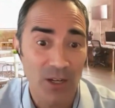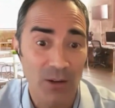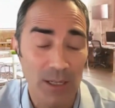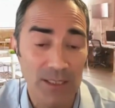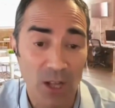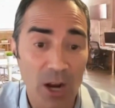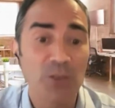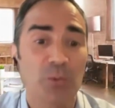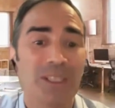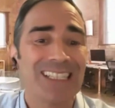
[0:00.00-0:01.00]
So as
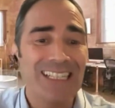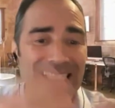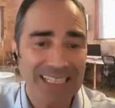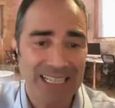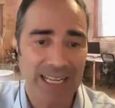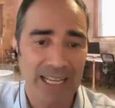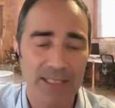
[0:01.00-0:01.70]
long as we're deleting,